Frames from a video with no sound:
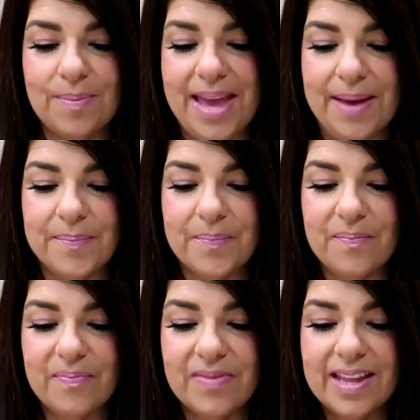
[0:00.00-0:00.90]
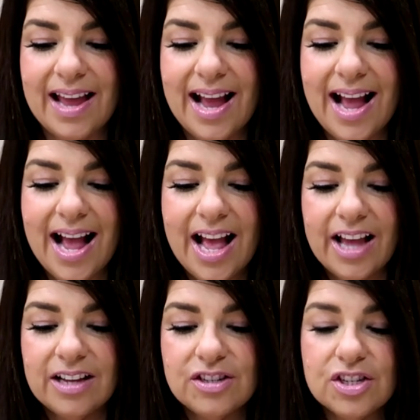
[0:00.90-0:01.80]
me.
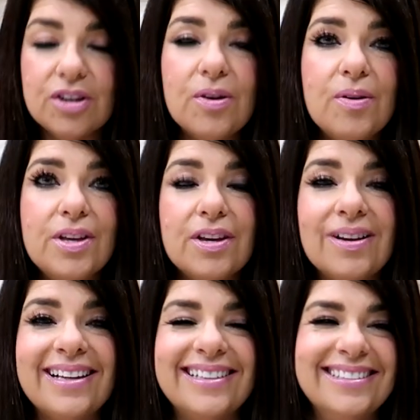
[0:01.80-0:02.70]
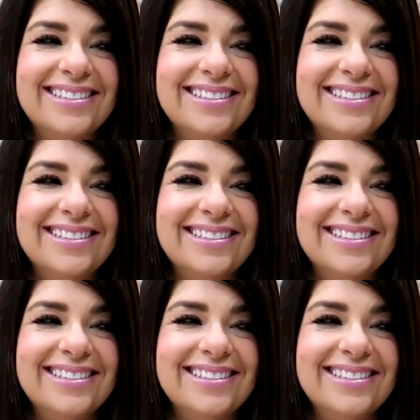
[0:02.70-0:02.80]
Do you...